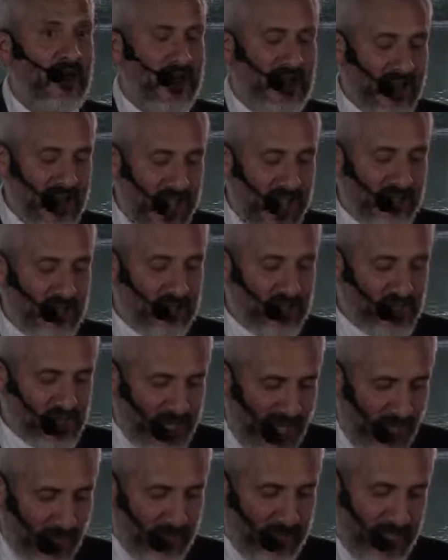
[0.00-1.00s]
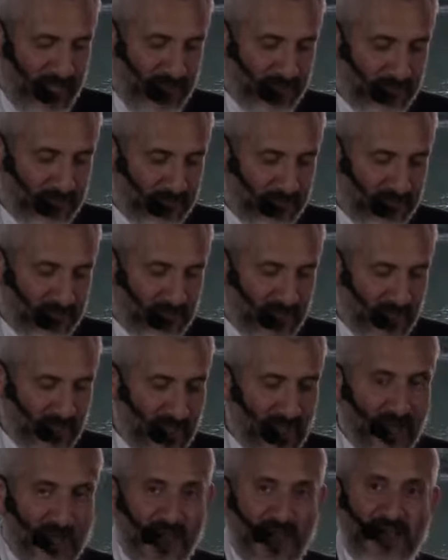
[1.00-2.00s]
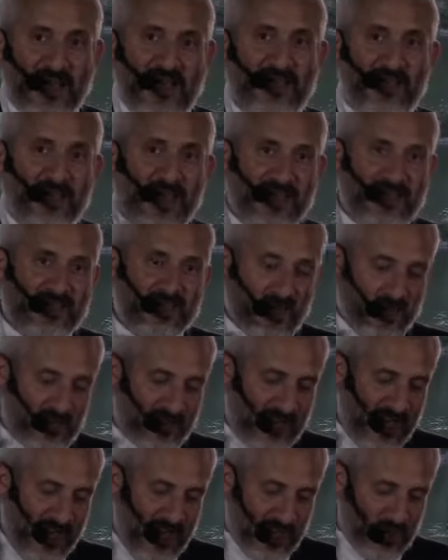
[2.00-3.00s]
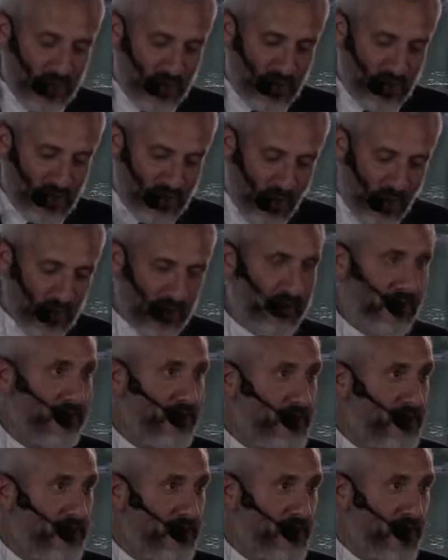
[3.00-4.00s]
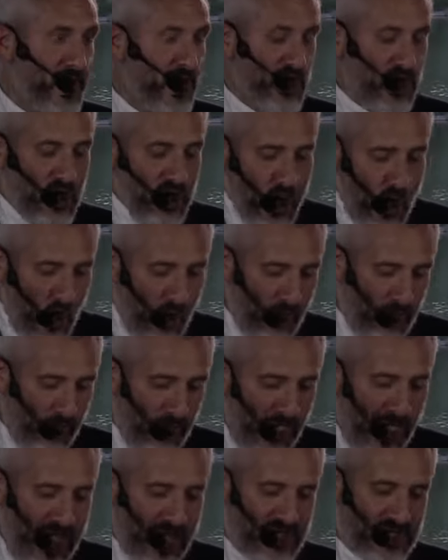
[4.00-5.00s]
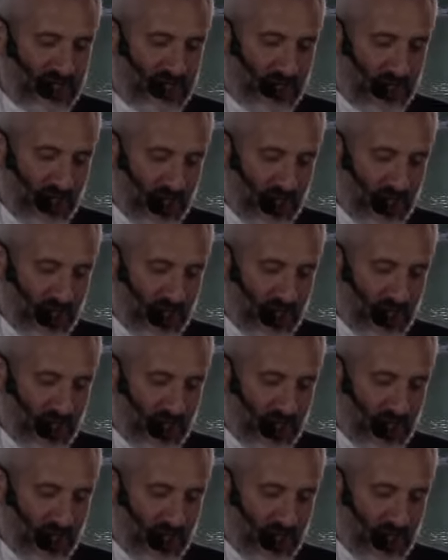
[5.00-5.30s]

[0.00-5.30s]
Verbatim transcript: and neither shall be. And unless those days were shortened, no flesh